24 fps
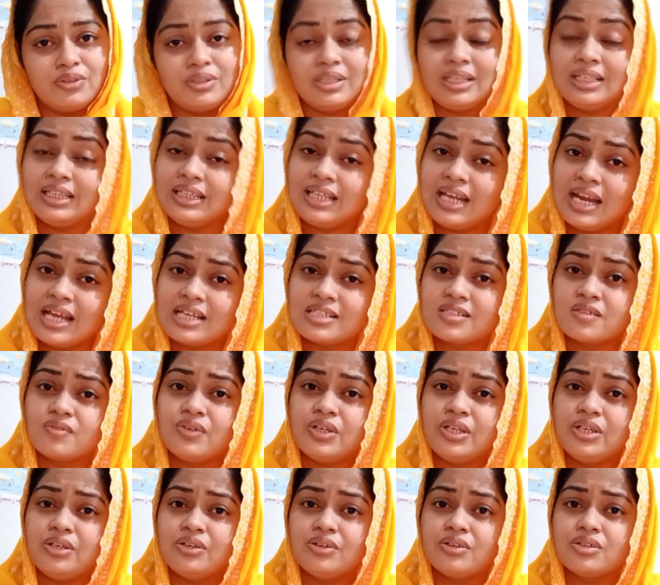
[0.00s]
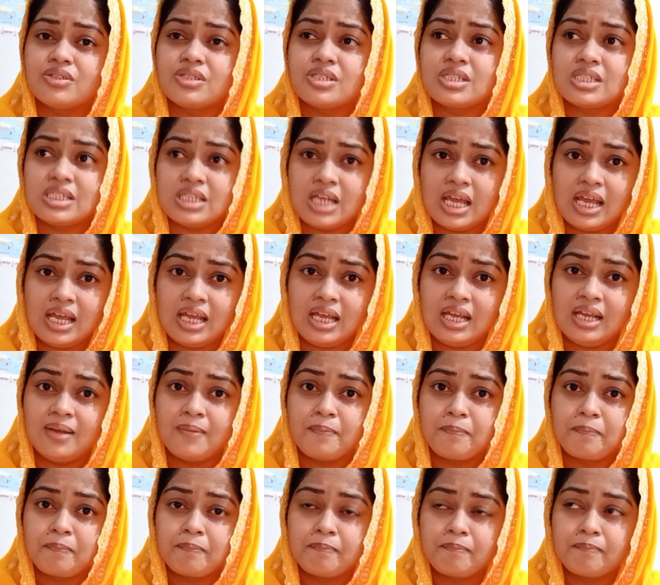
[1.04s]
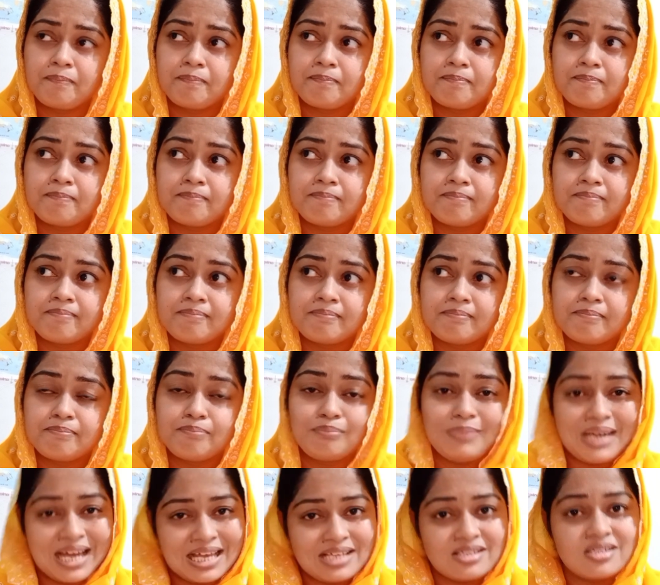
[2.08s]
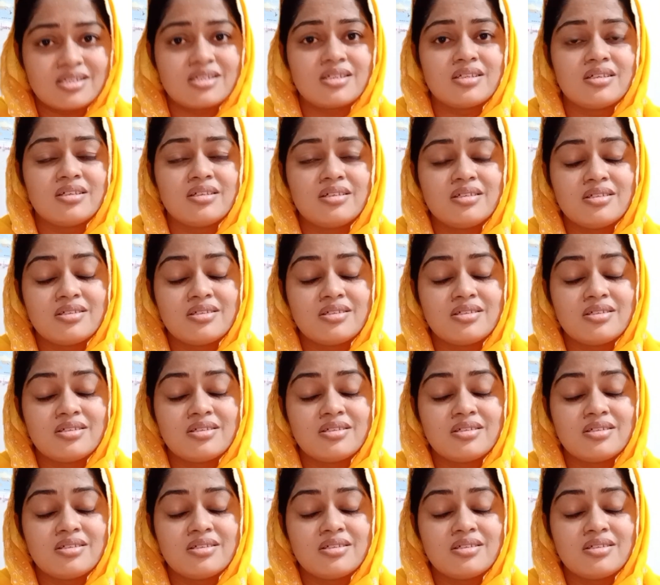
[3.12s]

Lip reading: Till the next video, stay blessed.